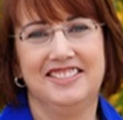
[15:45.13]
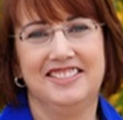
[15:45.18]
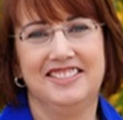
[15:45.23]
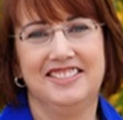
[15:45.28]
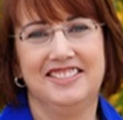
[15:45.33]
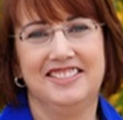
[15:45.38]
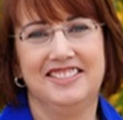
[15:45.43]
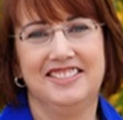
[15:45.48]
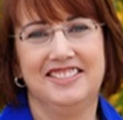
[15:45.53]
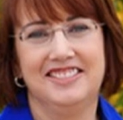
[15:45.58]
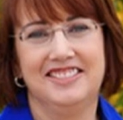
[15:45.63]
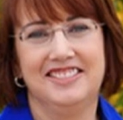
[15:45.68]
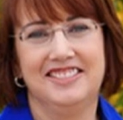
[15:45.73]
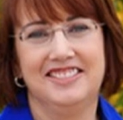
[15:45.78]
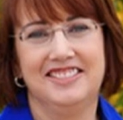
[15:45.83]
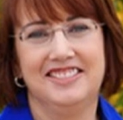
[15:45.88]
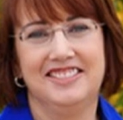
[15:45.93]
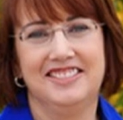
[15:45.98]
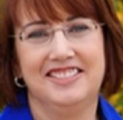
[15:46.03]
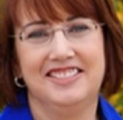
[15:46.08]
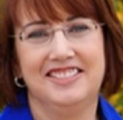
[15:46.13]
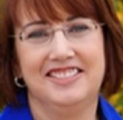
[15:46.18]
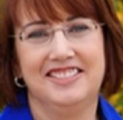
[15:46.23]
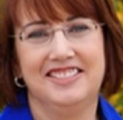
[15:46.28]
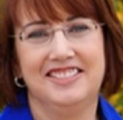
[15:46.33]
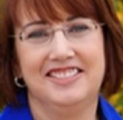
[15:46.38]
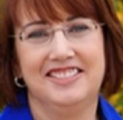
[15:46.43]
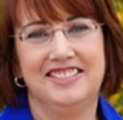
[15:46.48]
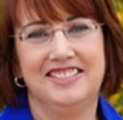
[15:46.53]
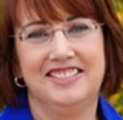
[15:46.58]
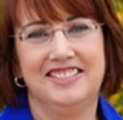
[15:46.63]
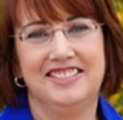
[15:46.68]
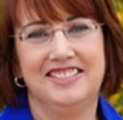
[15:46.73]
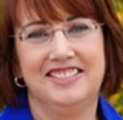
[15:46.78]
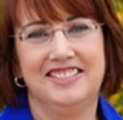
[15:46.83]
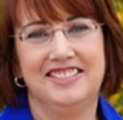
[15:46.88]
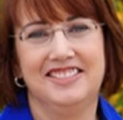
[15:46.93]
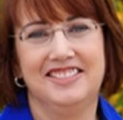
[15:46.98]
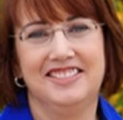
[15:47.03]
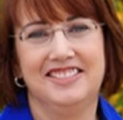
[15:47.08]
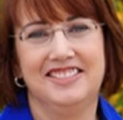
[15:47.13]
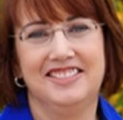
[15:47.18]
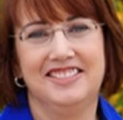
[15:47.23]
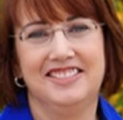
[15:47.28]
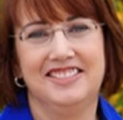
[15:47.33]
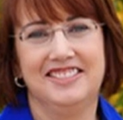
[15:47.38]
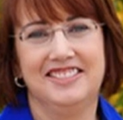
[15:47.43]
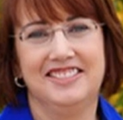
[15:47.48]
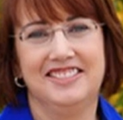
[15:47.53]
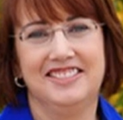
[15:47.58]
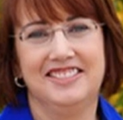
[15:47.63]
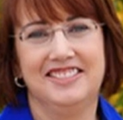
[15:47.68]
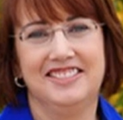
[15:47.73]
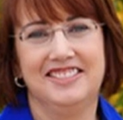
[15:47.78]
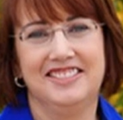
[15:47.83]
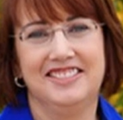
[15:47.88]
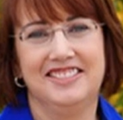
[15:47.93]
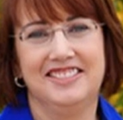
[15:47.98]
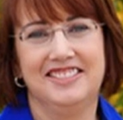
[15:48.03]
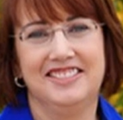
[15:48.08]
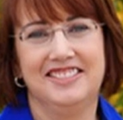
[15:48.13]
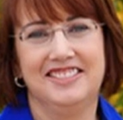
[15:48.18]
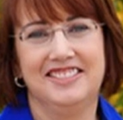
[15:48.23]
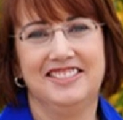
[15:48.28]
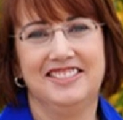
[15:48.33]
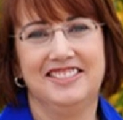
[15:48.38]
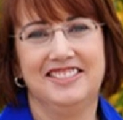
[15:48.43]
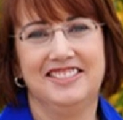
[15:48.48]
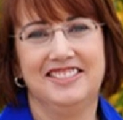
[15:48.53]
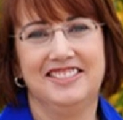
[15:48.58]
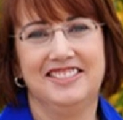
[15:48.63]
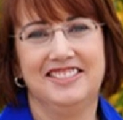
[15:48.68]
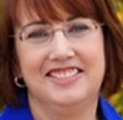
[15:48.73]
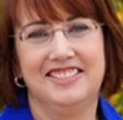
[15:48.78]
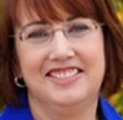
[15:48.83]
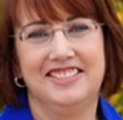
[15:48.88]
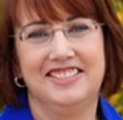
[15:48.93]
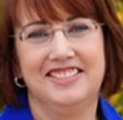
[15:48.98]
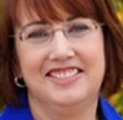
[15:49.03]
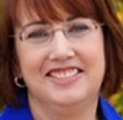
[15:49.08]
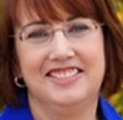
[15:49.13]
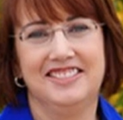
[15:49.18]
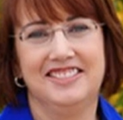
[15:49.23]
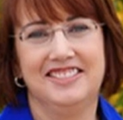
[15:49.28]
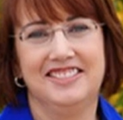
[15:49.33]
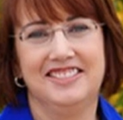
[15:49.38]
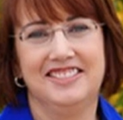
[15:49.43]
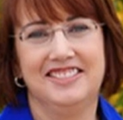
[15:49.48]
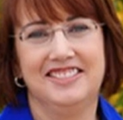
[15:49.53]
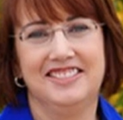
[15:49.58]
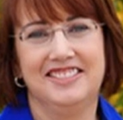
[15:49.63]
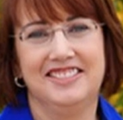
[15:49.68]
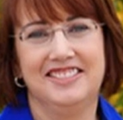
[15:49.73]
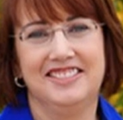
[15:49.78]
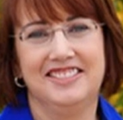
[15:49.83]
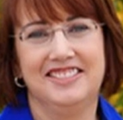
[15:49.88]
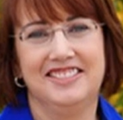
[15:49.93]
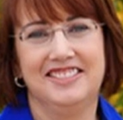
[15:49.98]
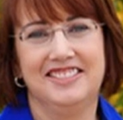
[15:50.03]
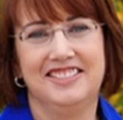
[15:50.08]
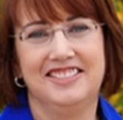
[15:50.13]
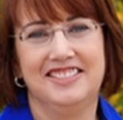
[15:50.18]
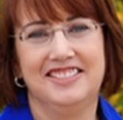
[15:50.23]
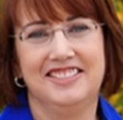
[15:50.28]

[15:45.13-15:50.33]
The face doesn't move, so there is nothing to read.